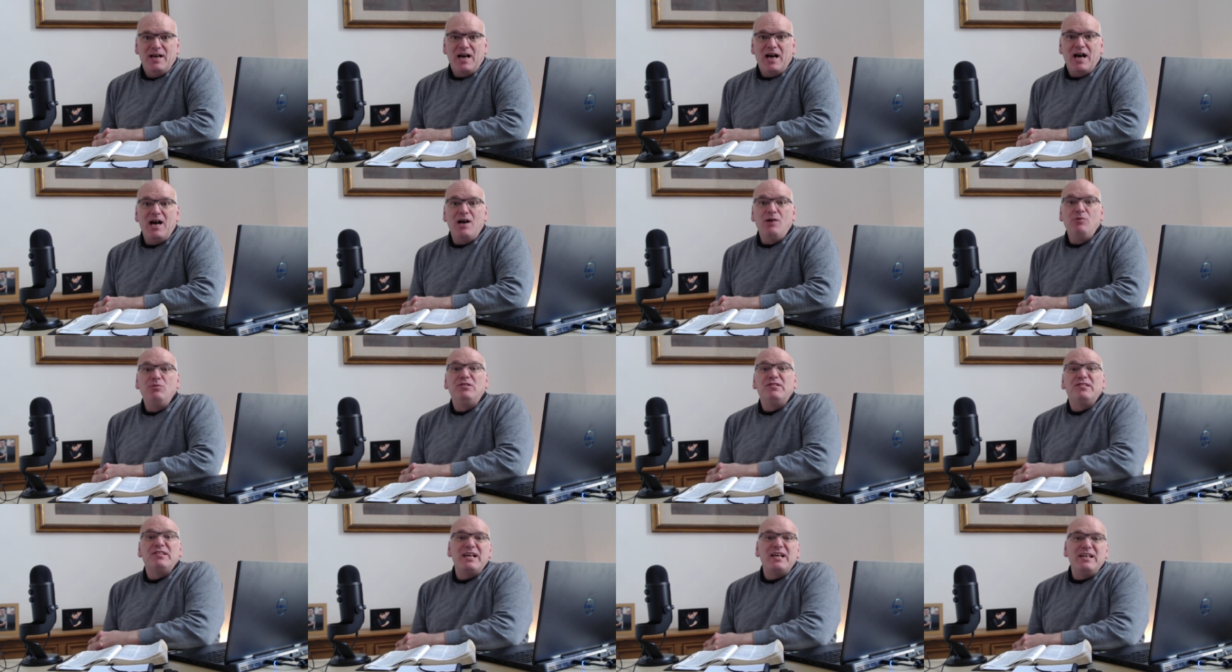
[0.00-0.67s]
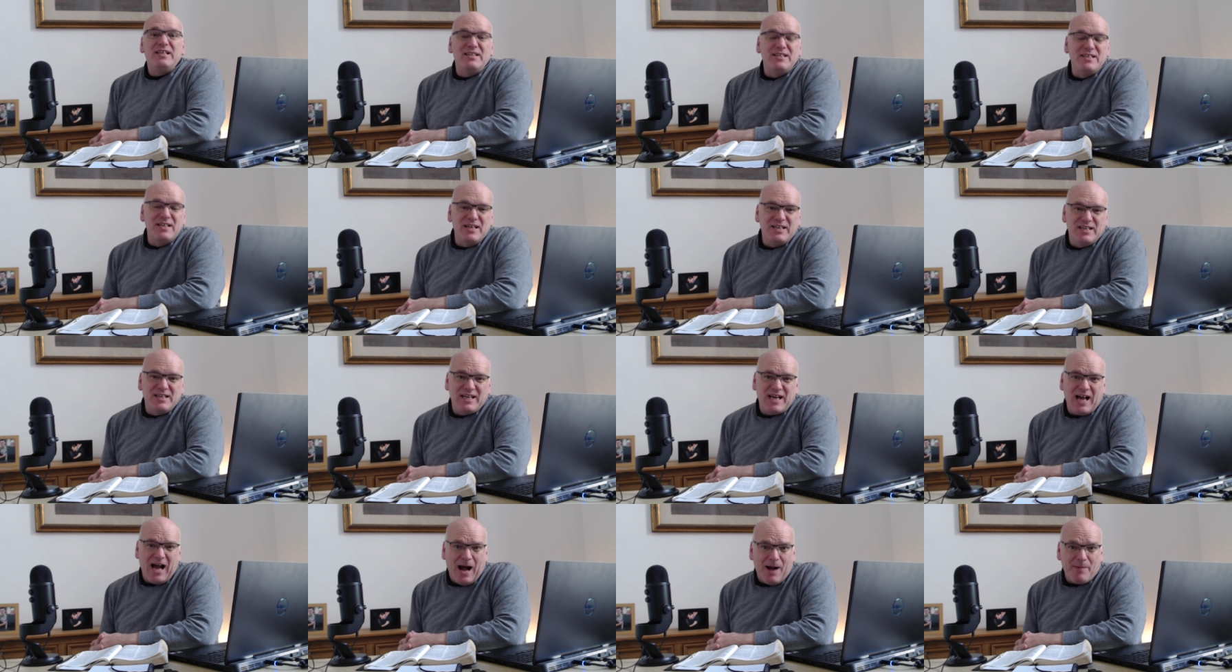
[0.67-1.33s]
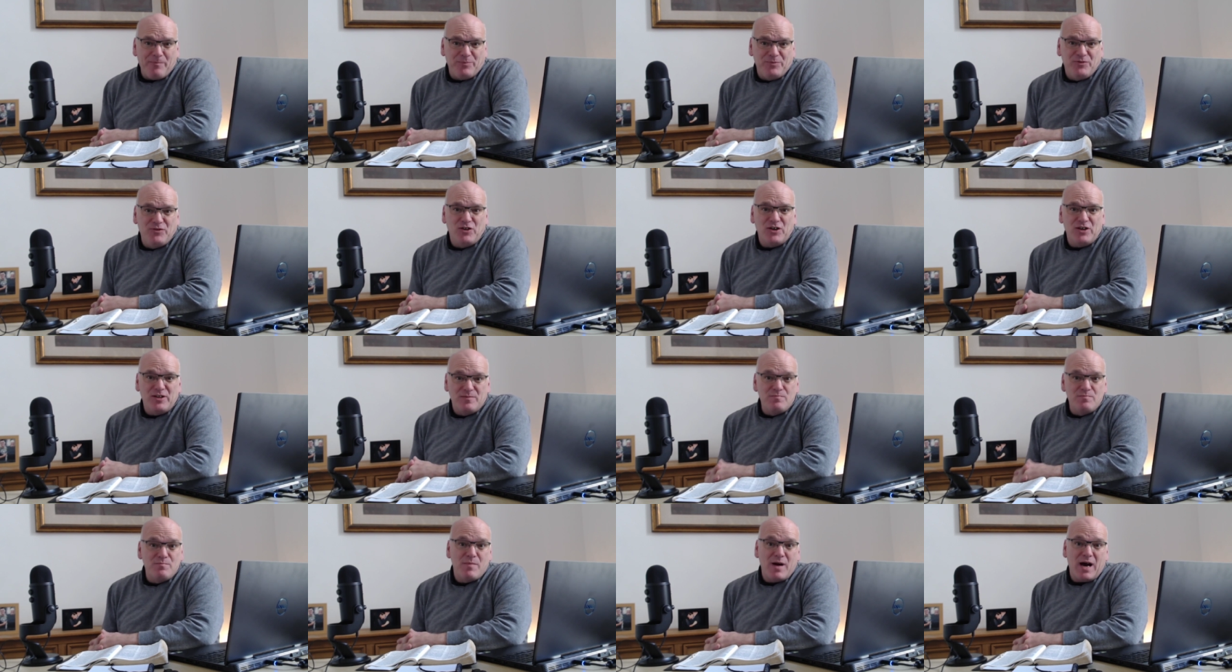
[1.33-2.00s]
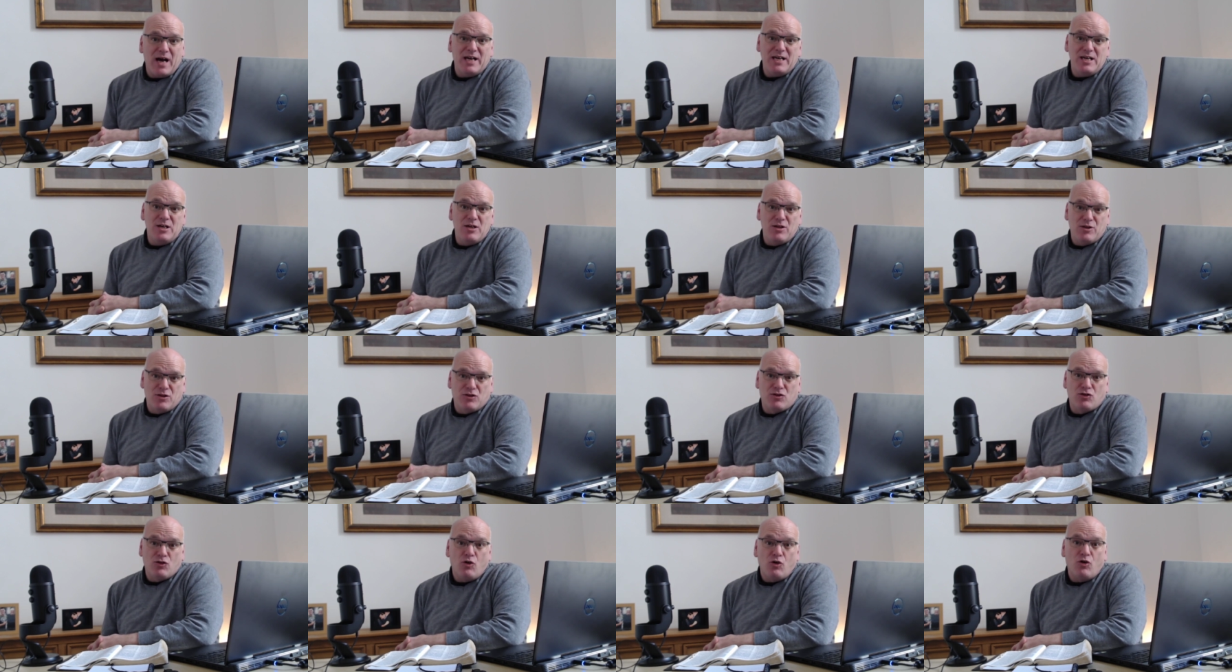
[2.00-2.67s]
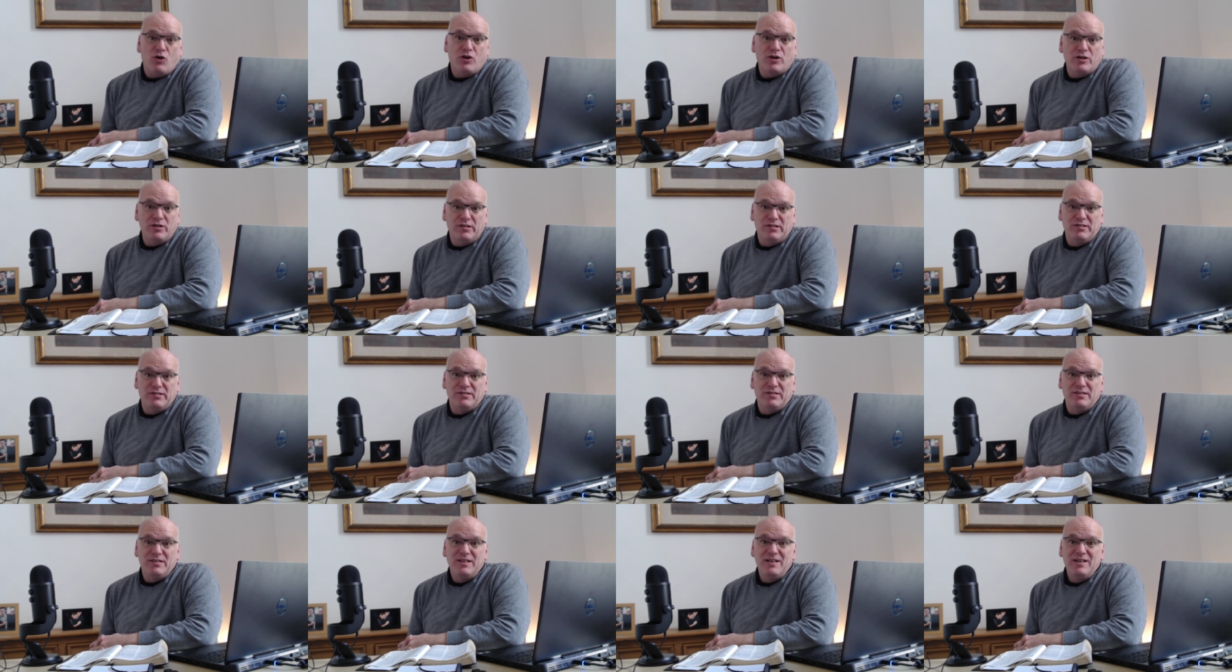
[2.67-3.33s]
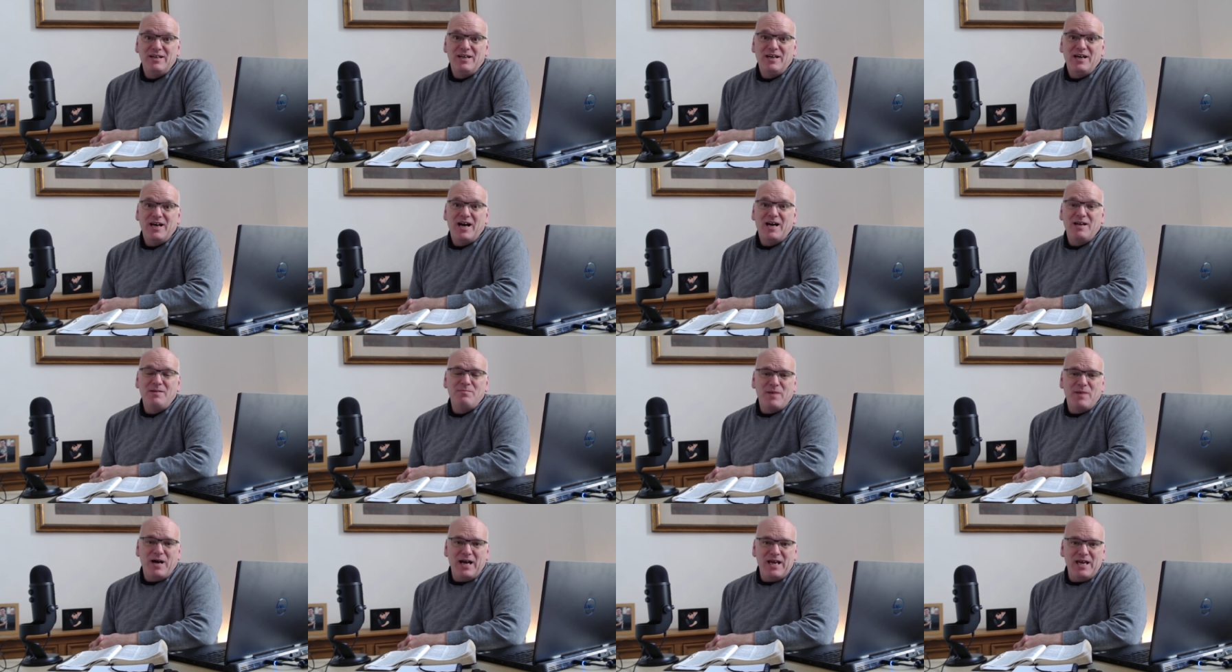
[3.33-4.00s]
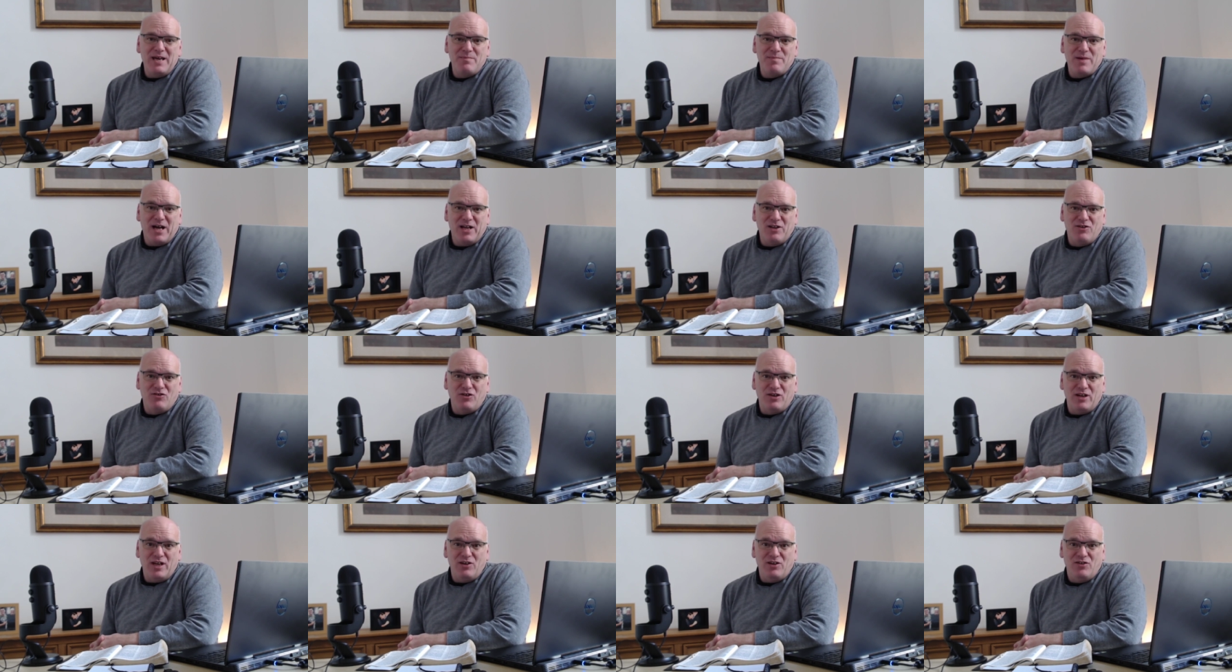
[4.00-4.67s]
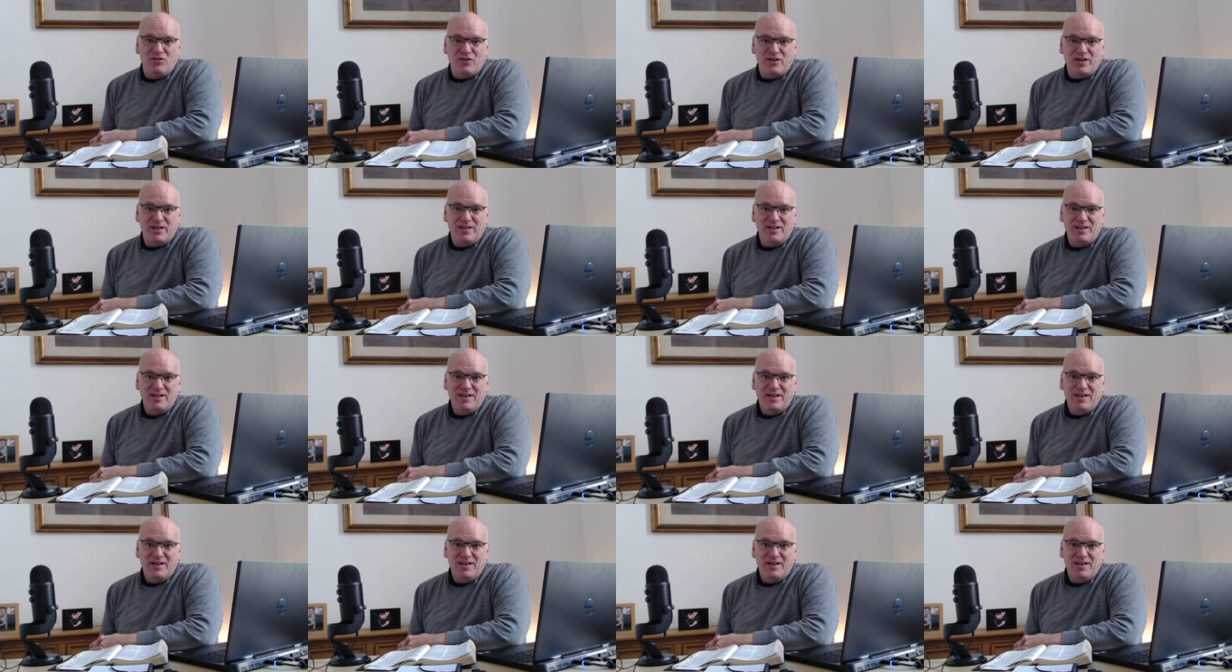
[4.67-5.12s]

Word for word: how Satan had captured my thoughts, and my imagination.